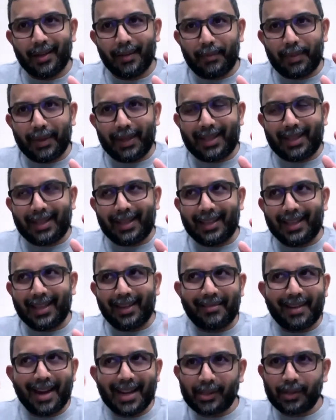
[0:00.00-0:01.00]
But the
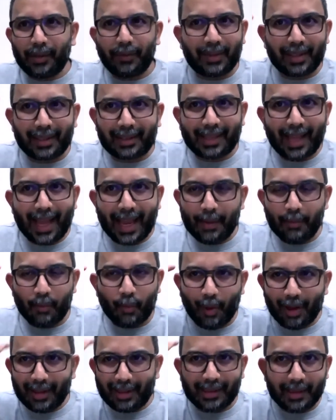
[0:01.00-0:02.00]
rest of the time,
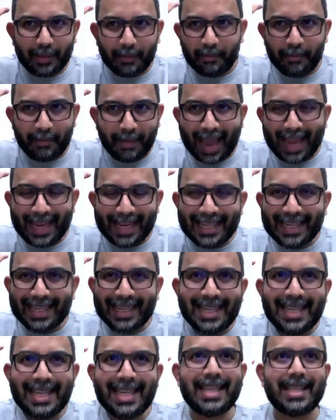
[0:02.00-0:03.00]
what the mind
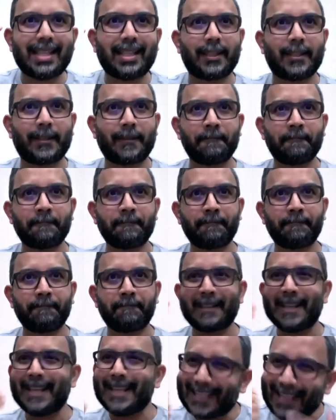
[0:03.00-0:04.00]
needs
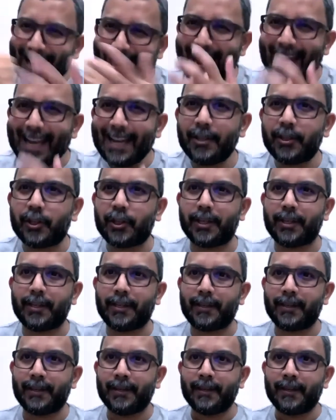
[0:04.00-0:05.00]
is
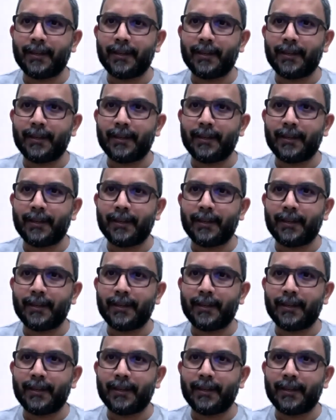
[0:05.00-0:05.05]
energy.